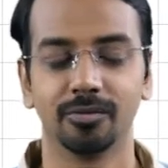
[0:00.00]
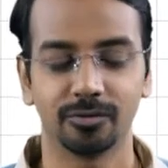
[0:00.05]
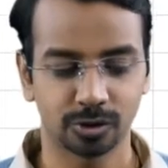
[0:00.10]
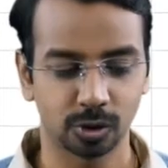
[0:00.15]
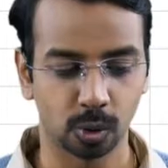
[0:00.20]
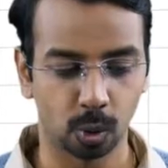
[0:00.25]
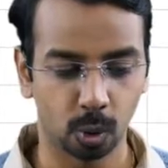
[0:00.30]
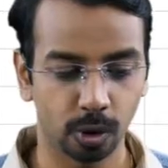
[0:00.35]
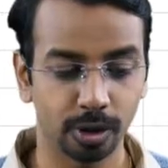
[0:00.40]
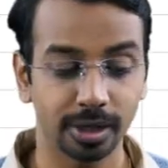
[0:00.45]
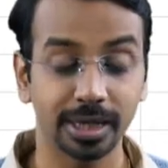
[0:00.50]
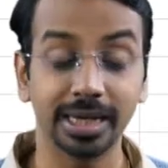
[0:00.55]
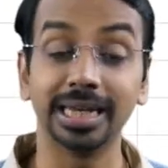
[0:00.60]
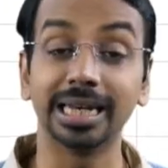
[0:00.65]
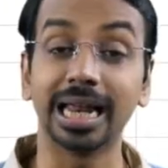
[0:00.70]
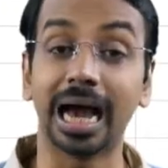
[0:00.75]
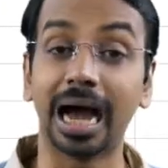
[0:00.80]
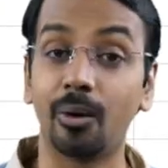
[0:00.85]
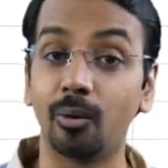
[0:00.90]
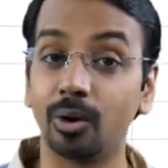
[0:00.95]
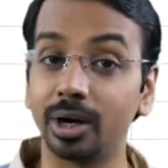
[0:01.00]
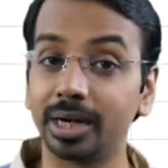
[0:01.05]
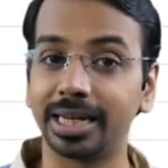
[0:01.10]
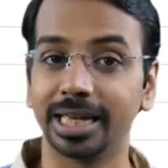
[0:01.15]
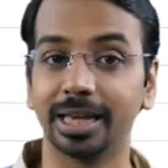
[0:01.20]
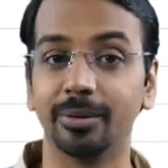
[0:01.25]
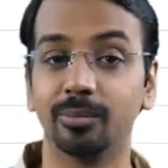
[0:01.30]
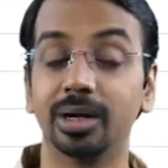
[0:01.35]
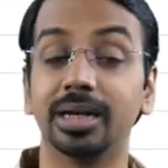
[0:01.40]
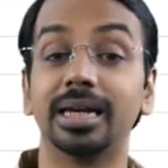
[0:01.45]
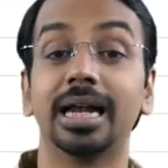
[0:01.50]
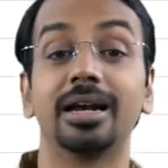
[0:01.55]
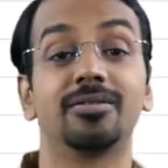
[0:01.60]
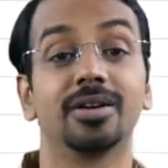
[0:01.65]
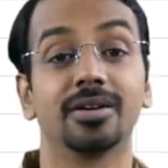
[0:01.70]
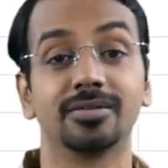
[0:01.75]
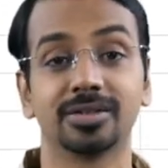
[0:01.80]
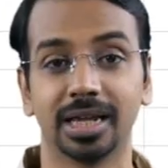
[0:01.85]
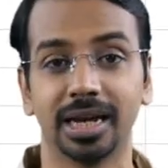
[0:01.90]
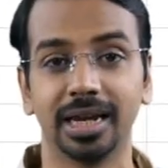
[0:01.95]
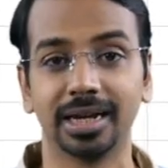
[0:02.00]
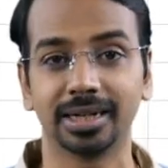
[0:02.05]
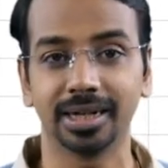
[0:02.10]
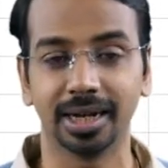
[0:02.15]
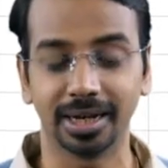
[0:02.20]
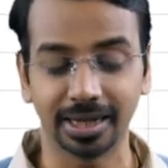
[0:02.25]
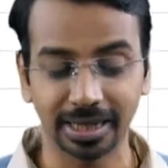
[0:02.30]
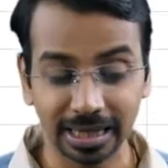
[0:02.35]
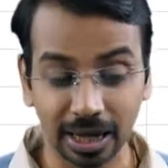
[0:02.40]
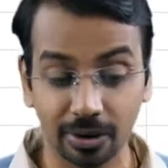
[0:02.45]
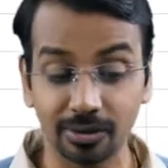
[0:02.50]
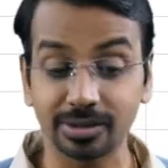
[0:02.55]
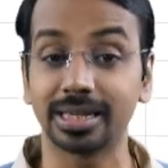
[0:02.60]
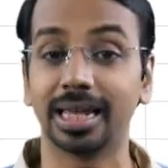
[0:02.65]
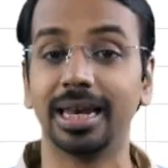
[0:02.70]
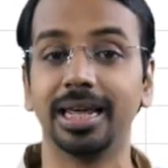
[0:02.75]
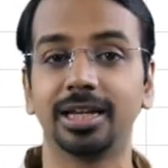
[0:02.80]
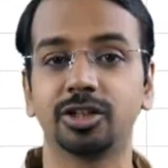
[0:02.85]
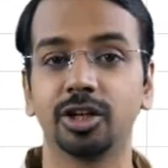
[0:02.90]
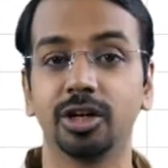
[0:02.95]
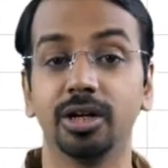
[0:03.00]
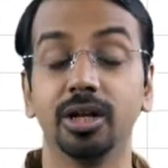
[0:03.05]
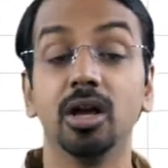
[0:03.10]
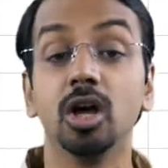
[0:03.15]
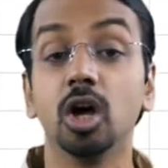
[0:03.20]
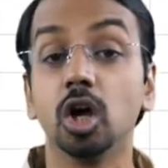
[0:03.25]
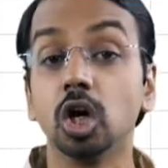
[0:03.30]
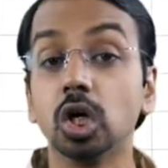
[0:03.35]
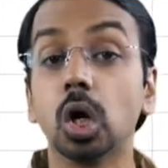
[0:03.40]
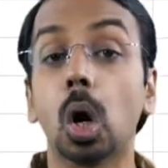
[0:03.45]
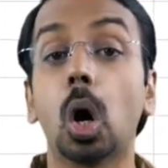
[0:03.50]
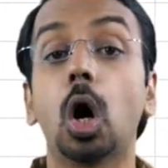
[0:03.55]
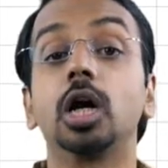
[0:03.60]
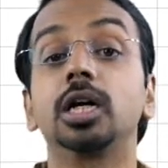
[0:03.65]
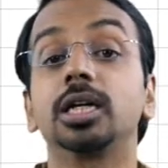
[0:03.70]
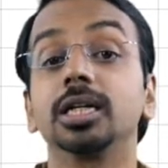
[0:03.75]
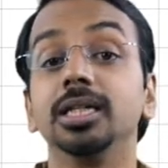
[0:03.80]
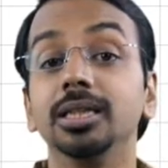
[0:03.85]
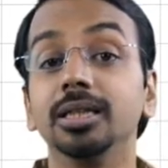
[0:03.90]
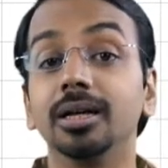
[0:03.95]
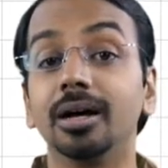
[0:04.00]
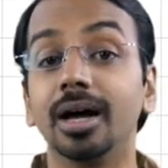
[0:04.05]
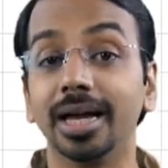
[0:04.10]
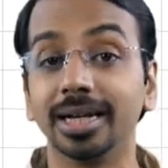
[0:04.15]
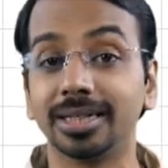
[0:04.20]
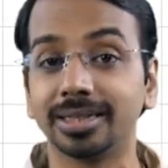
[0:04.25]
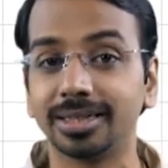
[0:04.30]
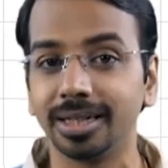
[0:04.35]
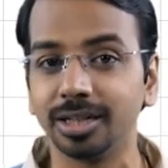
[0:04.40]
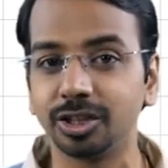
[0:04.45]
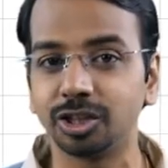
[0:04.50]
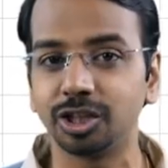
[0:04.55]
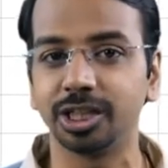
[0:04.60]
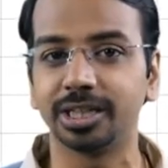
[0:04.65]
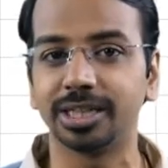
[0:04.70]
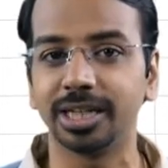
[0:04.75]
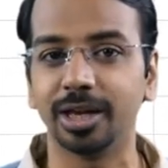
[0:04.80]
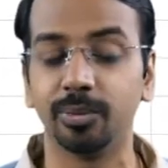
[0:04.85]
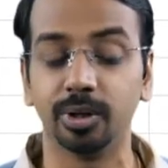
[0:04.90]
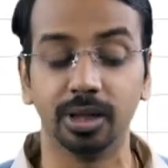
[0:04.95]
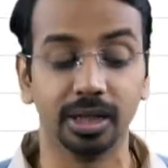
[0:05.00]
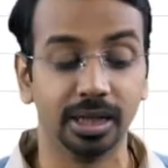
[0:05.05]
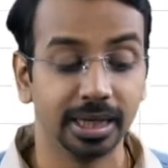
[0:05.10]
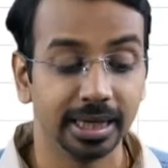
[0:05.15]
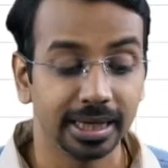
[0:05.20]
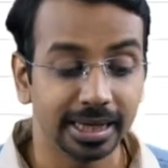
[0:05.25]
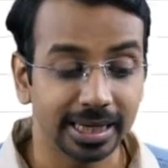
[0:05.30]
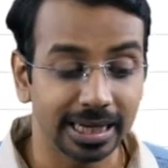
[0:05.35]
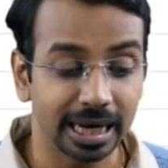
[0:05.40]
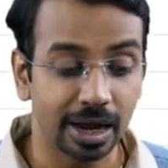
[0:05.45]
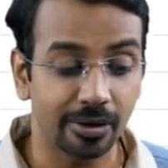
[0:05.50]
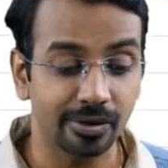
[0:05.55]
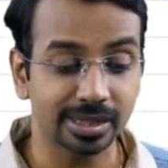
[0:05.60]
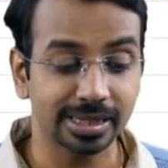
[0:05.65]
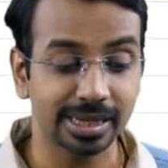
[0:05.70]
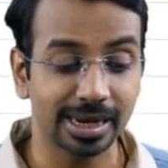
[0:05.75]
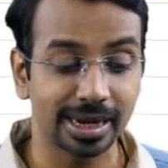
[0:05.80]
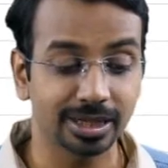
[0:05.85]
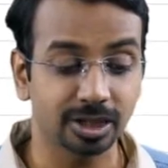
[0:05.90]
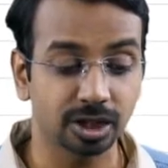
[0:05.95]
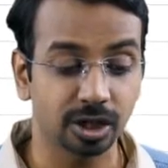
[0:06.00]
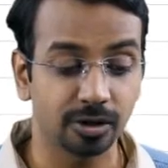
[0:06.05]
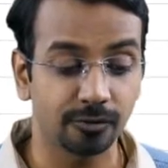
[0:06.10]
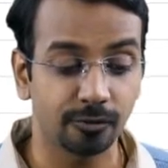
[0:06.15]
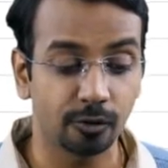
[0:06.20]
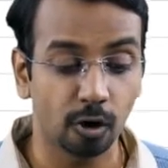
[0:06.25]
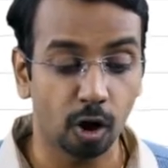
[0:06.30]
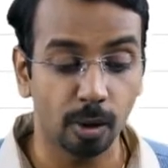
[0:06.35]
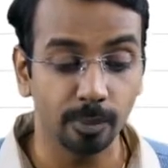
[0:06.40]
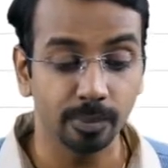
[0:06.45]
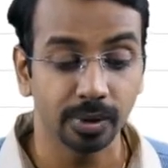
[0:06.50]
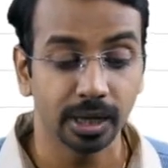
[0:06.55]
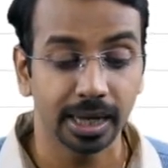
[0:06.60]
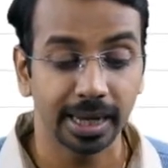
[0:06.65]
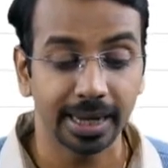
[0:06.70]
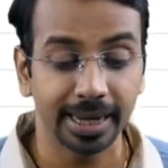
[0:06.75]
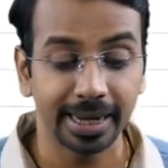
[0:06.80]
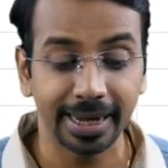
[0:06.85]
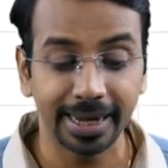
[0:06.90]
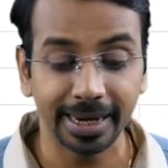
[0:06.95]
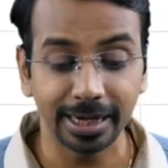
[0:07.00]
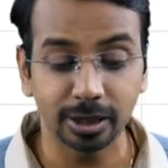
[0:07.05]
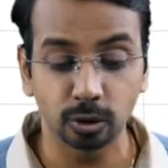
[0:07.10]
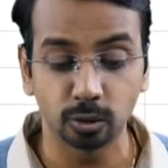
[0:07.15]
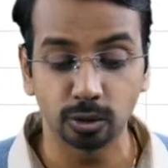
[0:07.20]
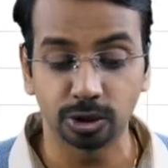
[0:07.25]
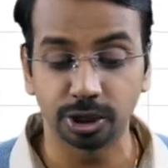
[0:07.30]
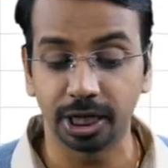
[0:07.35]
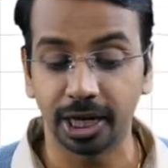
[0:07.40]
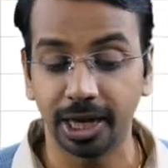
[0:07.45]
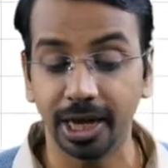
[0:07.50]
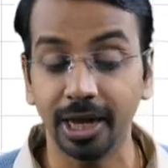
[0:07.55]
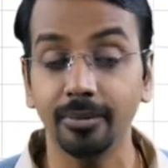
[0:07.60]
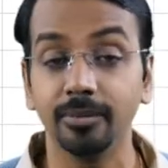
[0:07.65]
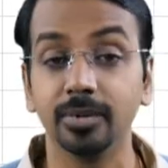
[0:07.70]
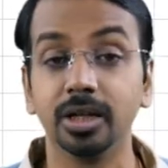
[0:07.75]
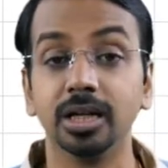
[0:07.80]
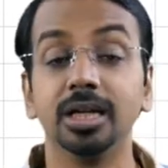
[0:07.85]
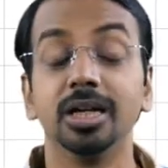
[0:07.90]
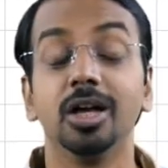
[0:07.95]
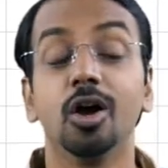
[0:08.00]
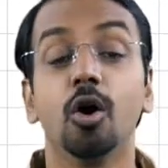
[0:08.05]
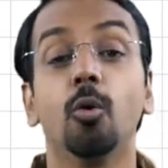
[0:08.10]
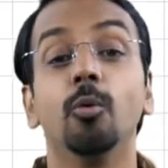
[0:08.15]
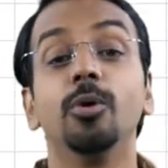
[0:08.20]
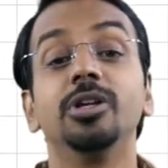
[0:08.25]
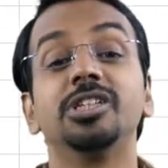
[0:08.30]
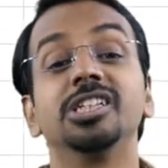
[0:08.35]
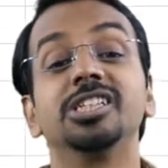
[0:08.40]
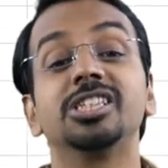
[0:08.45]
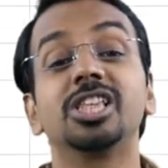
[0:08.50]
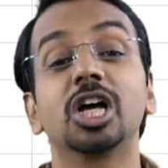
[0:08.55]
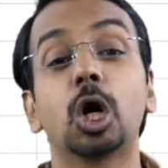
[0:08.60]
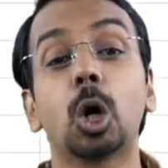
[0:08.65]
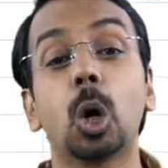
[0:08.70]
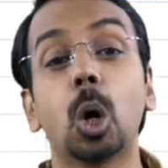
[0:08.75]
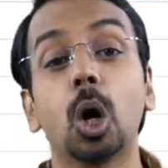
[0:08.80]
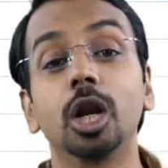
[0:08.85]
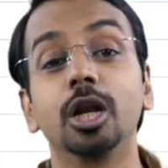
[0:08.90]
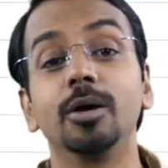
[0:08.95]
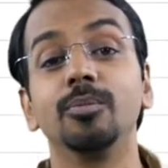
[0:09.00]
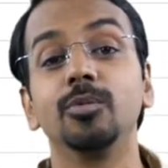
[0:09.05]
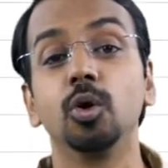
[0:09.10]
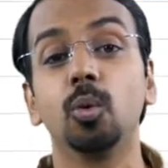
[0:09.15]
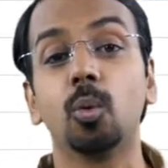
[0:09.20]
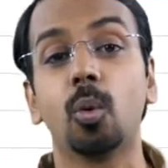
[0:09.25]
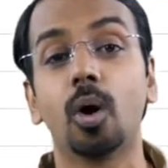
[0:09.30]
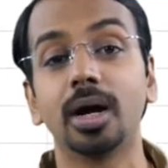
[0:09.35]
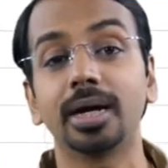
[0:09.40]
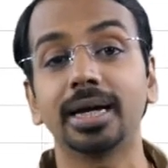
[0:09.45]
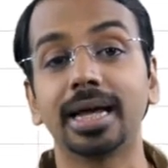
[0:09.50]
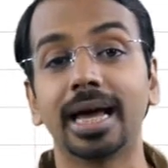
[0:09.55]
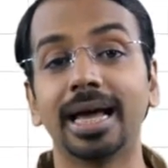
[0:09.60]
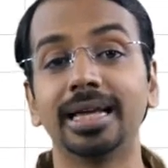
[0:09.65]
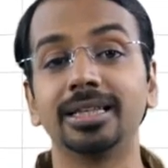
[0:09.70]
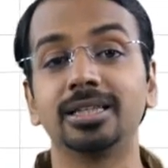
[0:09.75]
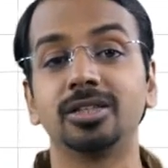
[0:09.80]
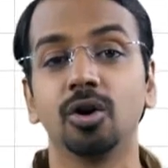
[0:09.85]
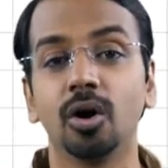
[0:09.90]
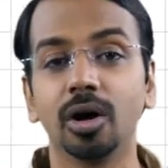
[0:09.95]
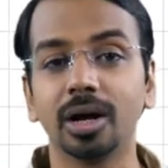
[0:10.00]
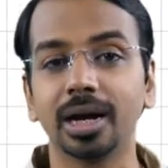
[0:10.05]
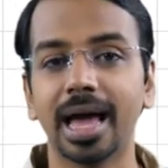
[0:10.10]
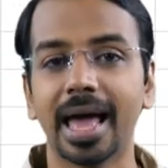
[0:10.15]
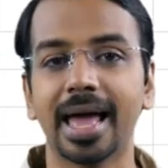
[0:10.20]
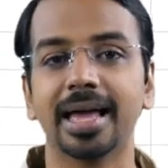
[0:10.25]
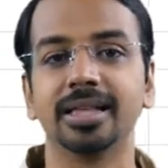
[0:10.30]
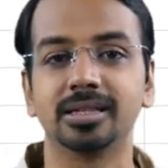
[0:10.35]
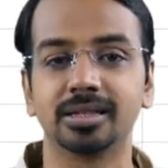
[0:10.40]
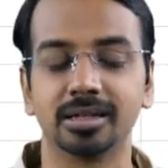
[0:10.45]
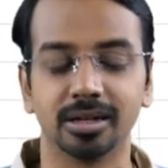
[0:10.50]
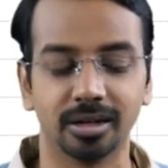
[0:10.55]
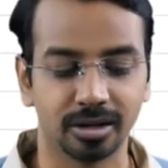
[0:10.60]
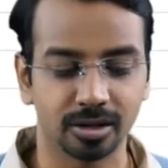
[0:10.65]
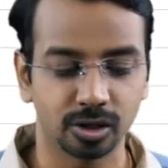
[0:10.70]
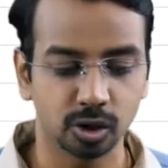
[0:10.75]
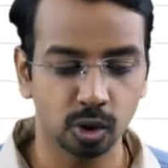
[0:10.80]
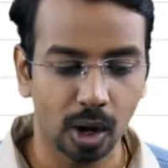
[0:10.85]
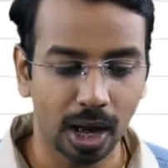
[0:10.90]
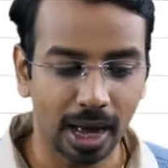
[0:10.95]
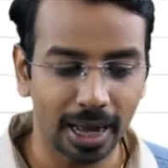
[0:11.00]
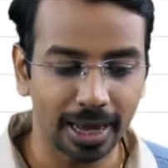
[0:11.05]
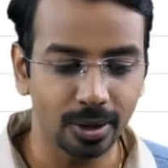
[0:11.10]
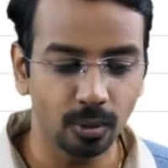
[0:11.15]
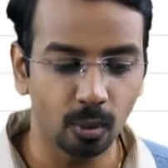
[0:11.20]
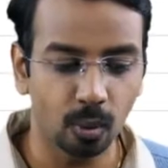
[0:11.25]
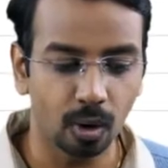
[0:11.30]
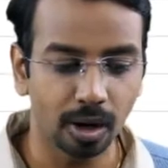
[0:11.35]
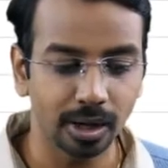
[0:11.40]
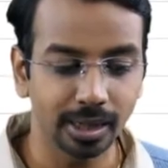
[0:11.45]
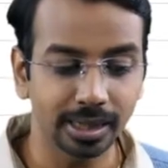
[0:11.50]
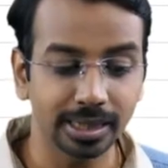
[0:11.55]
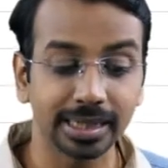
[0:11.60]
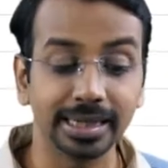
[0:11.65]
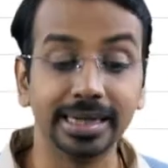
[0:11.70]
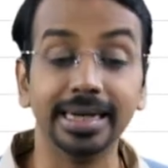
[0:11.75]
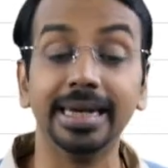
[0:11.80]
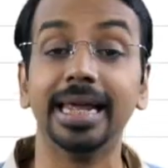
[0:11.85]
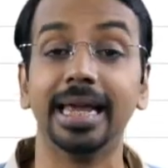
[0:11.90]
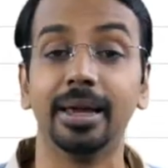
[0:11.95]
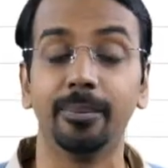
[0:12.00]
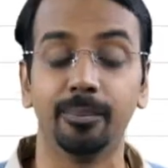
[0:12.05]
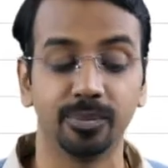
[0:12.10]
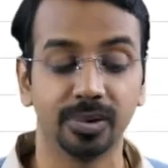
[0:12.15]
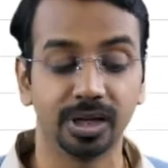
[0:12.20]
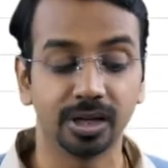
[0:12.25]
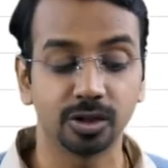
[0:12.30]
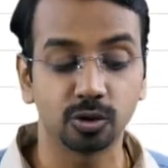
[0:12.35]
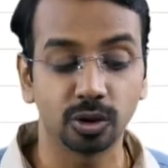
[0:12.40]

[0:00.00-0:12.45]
So in our table that we have selected, in our selection, not in the Excel sheet table, in our selection from A to J, which is the column you want as your answer? So I want name.